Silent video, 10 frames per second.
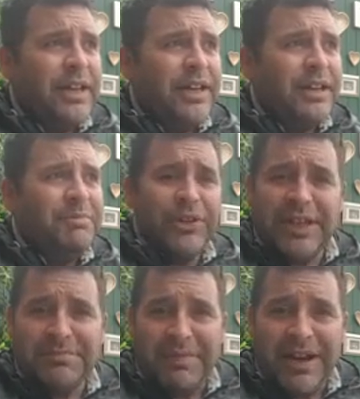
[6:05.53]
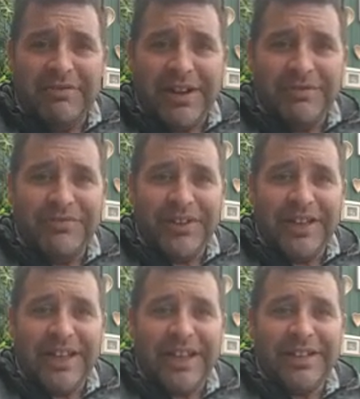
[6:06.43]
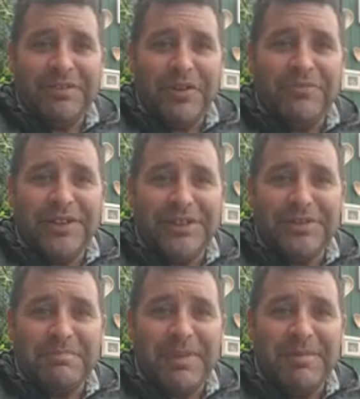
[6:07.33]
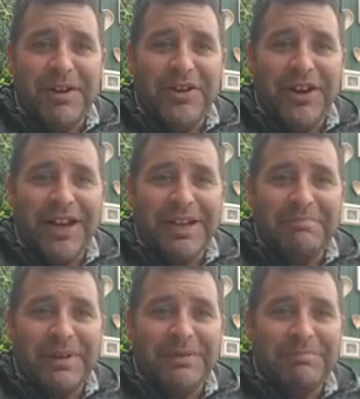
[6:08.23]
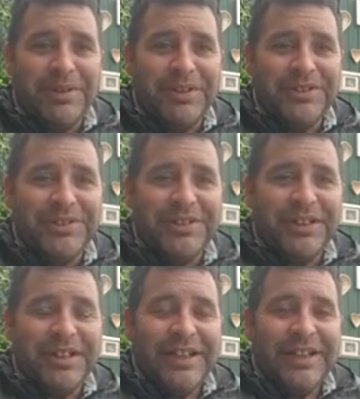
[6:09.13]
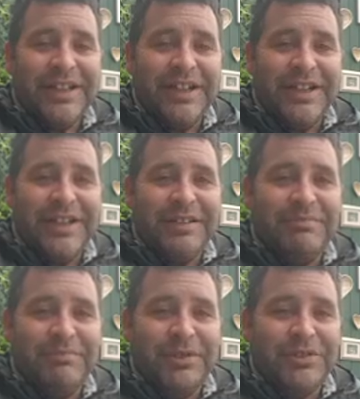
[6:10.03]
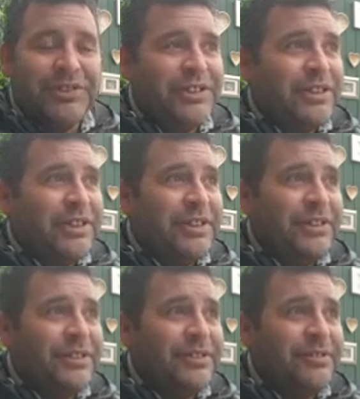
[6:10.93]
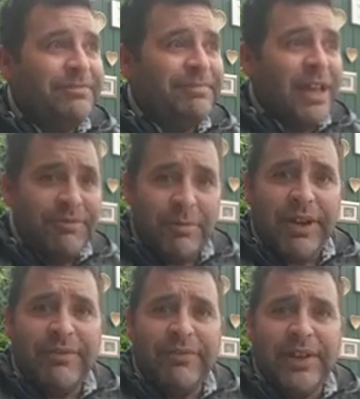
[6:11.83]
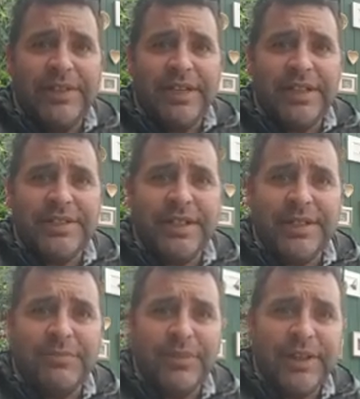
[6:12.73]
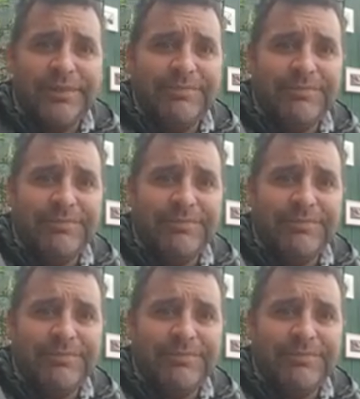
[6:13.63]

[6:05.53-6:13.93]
But that's my rant for the day. Hopefully it doesn't make me look like a bad person. But everyone have a fantastic week.